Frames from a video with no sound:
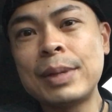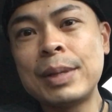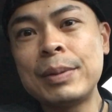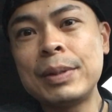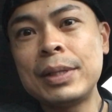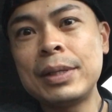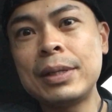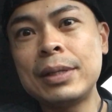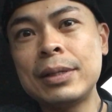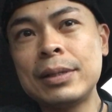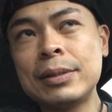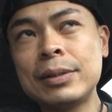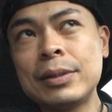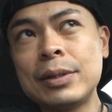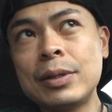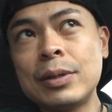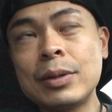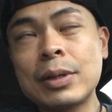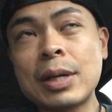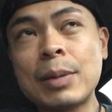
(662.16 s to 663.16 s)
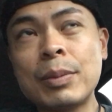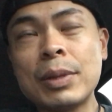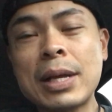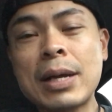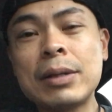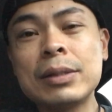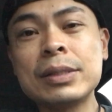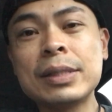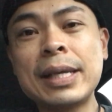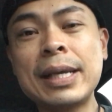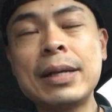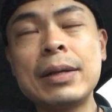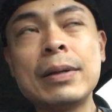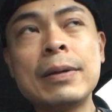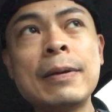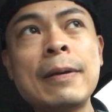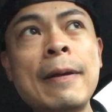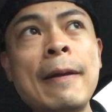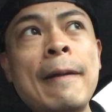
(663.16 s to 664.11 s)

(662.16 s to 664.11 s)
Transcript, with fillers: maybe, you know, a couple hours later.